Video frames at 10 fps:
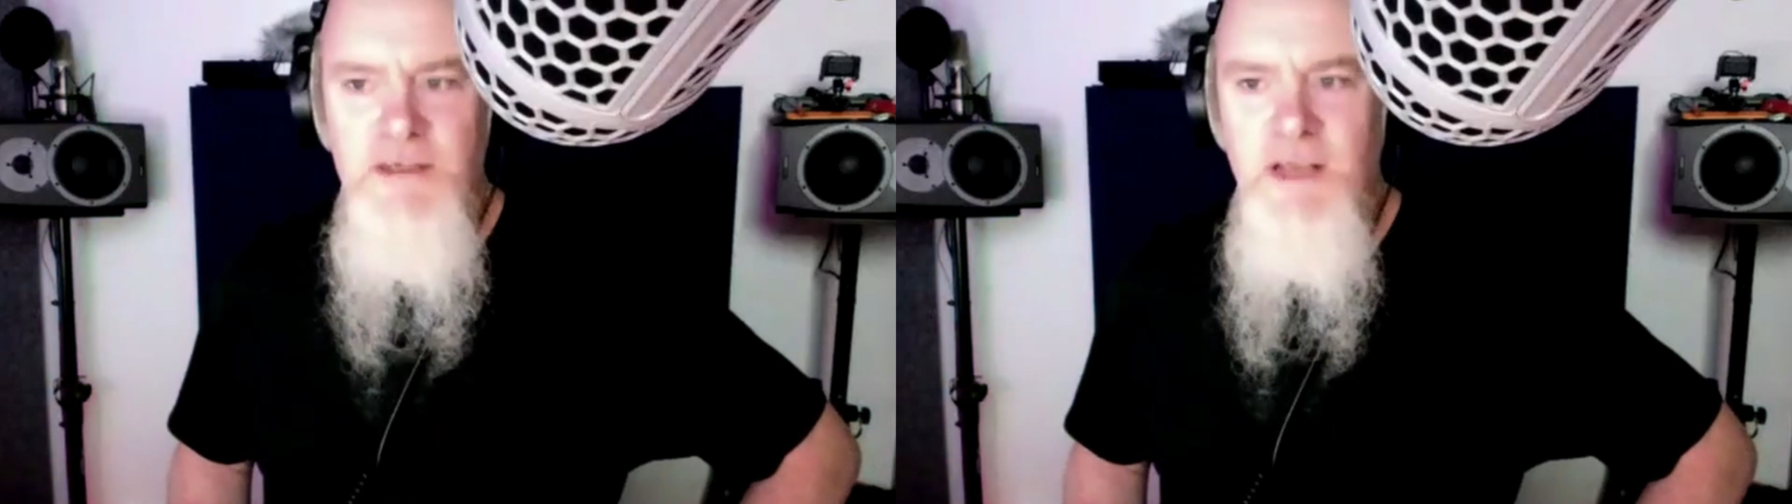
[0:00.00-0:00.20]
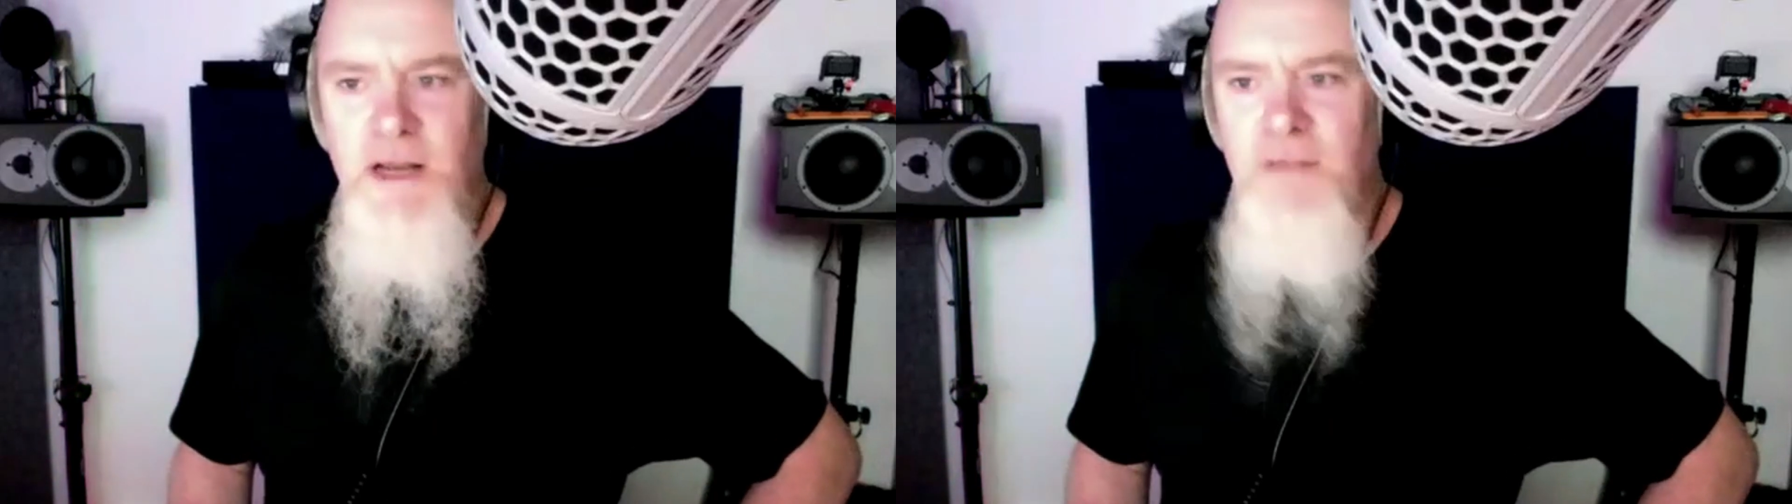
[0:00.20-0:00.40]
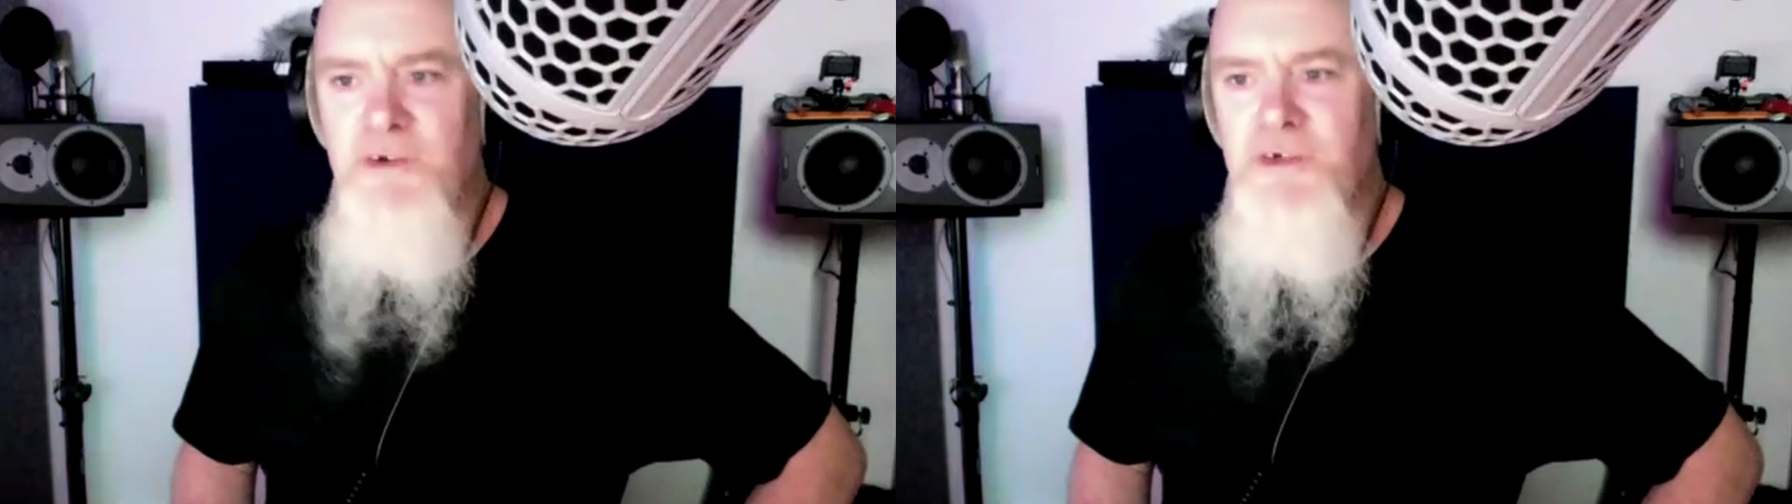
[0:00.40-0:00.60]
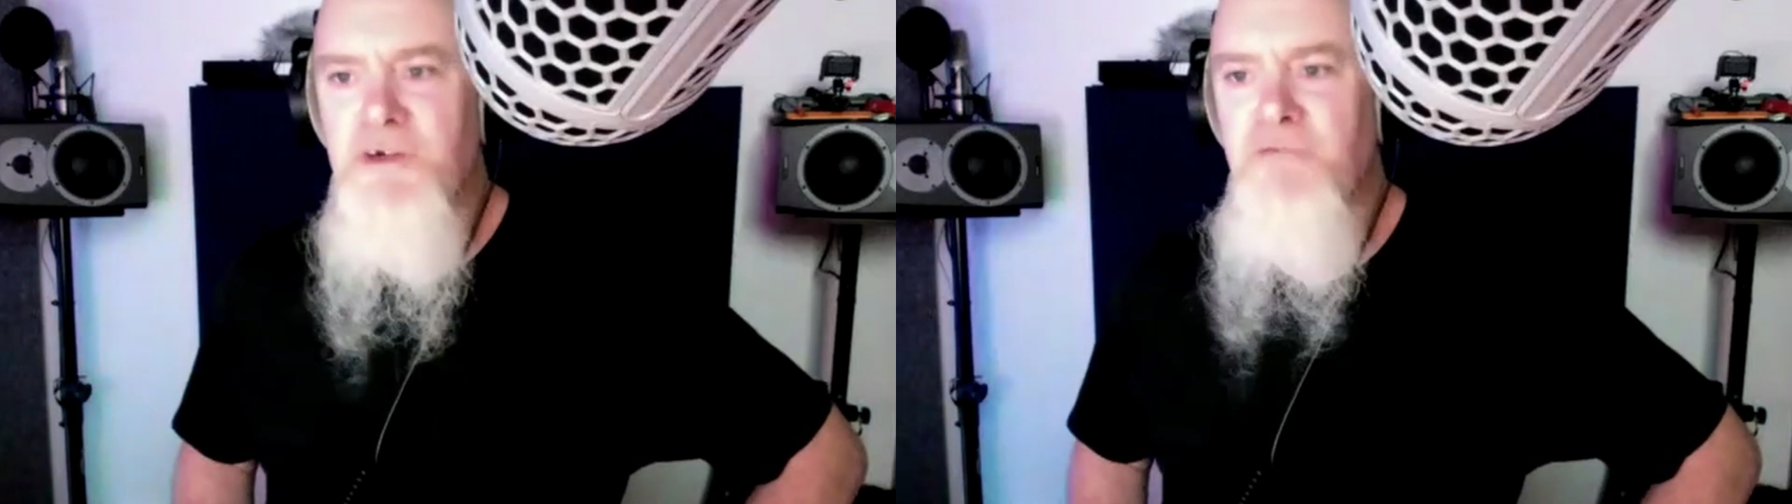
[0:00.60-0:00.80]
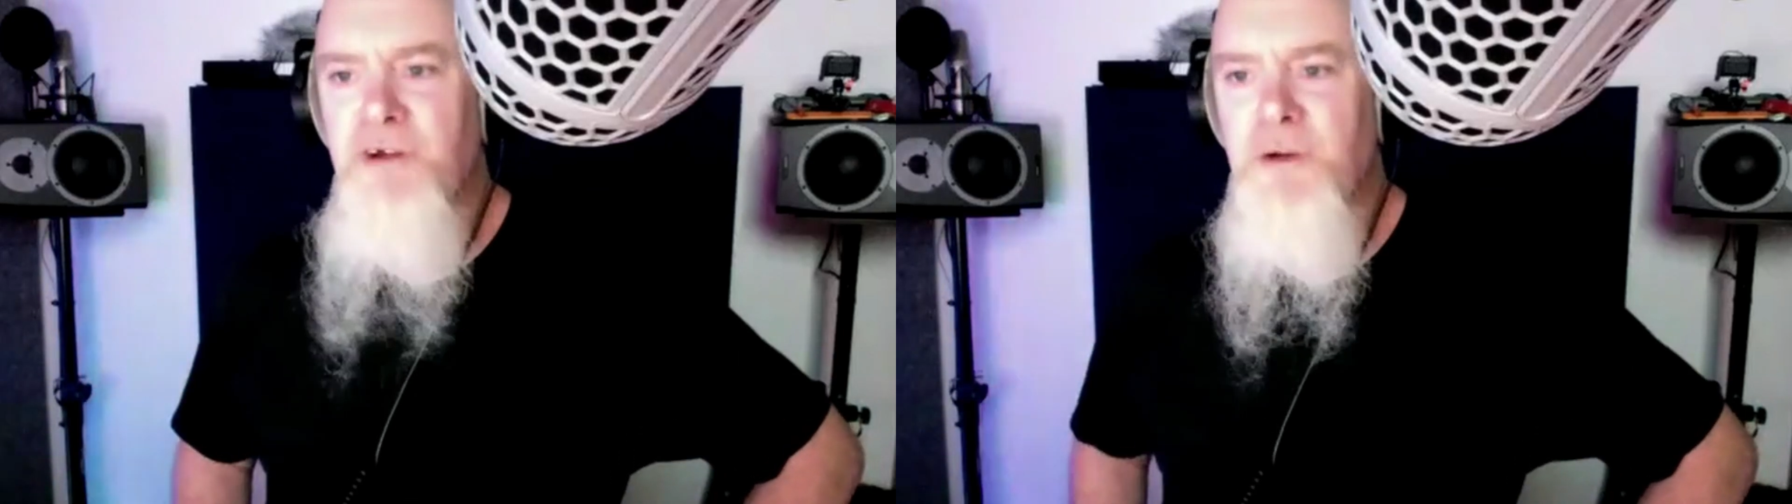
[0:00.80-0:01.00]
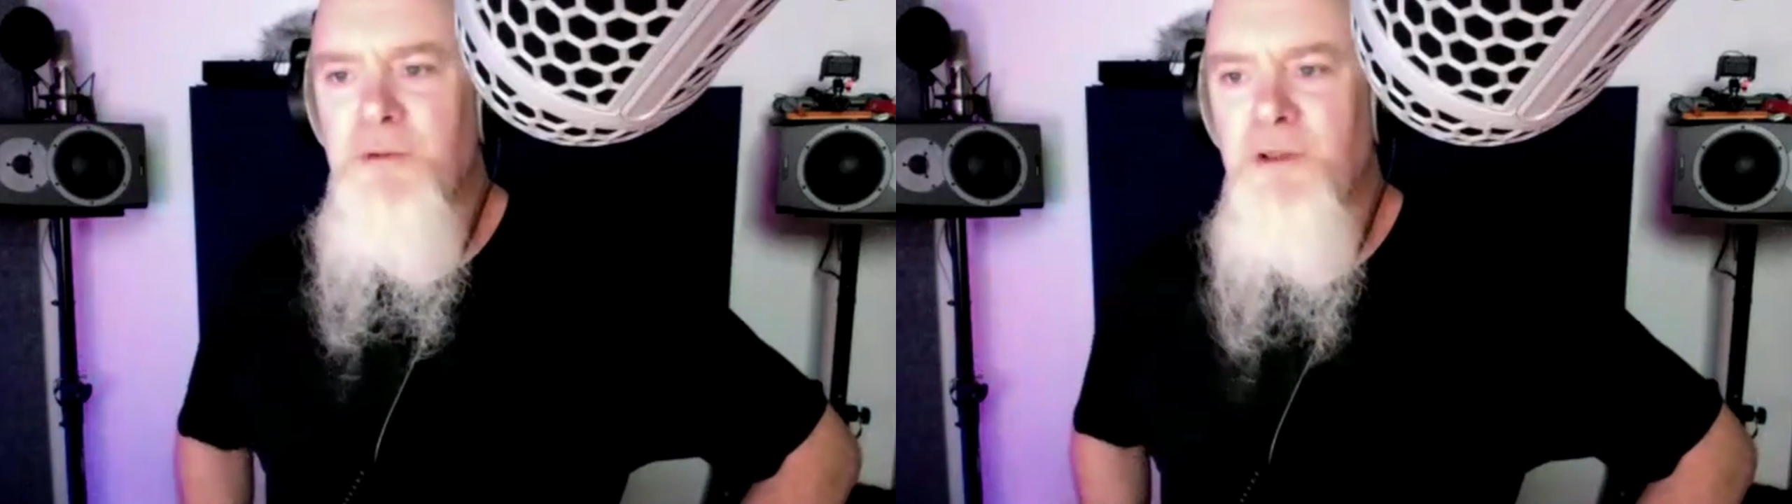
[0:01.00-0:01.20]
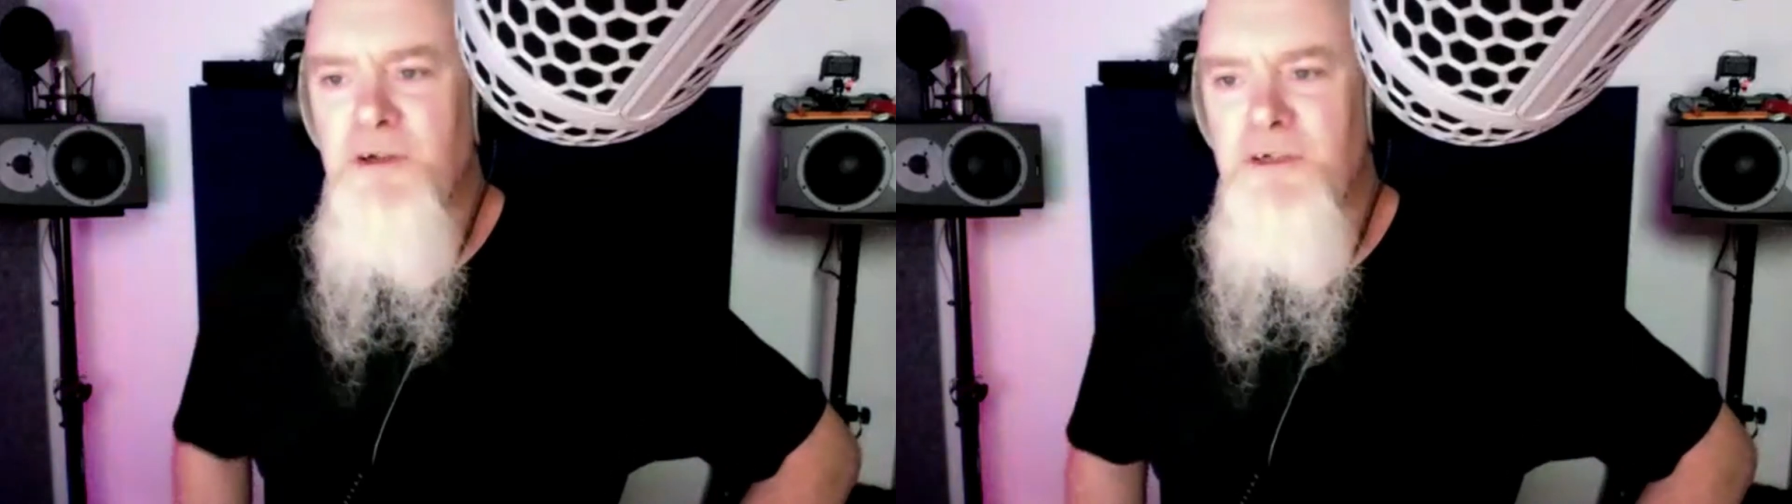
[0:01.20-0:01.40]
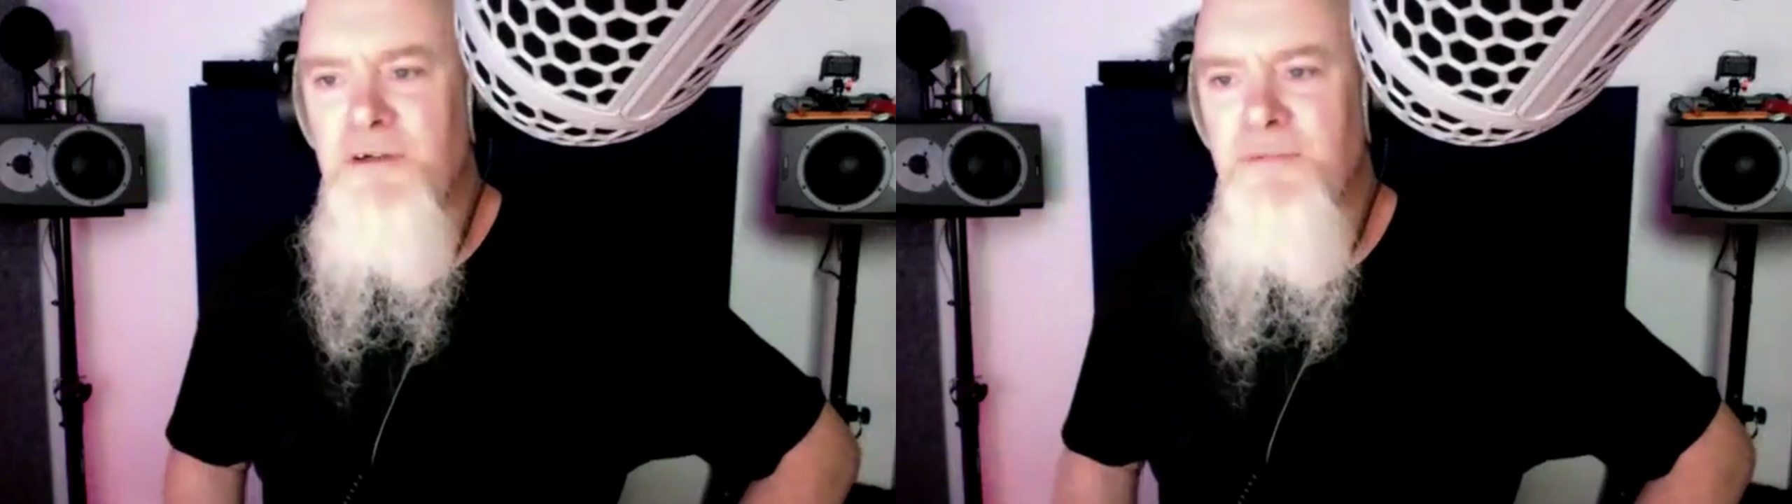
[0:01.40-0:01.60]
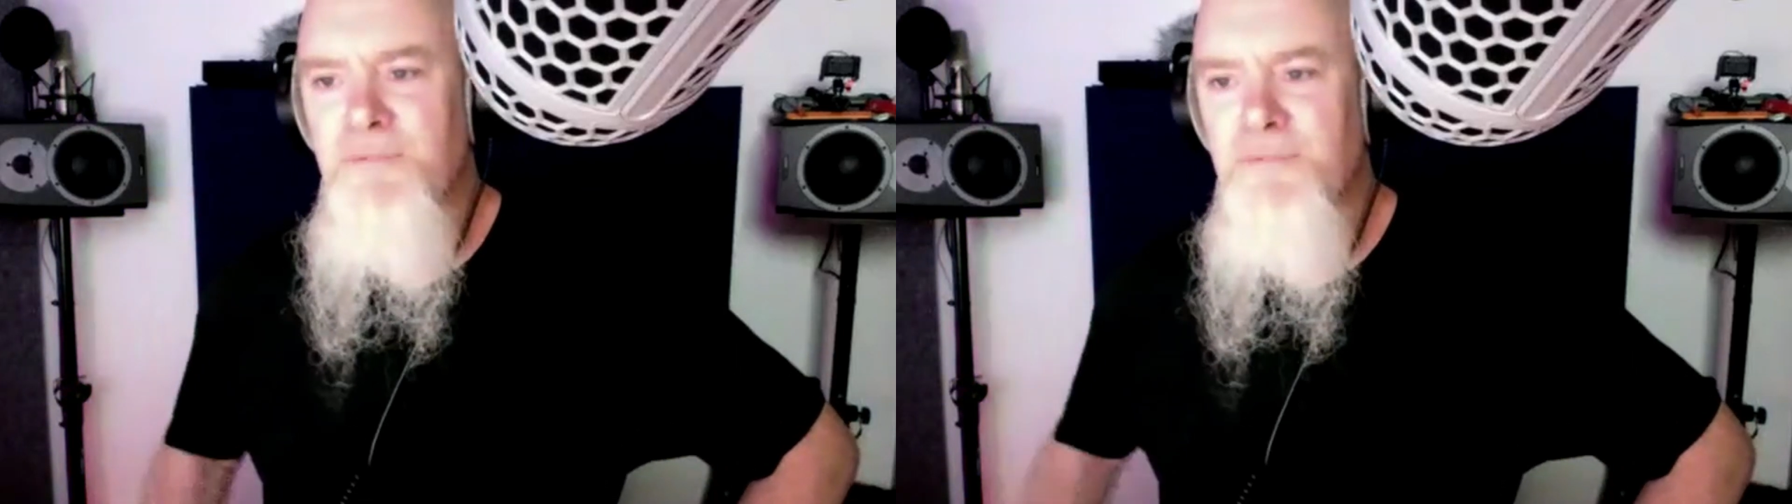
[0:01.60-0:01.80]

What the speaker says: television and radio production.